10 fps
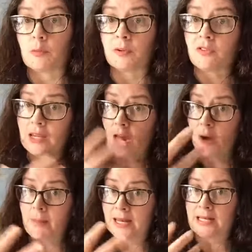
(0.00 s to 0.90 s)
but see how
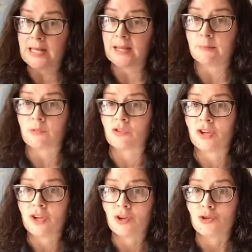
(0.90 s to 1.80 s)
many names
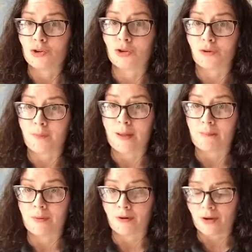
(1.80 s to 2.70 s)
you can
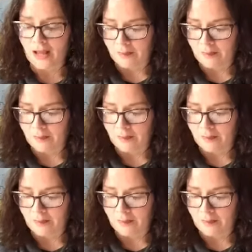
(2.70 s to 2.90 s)
remember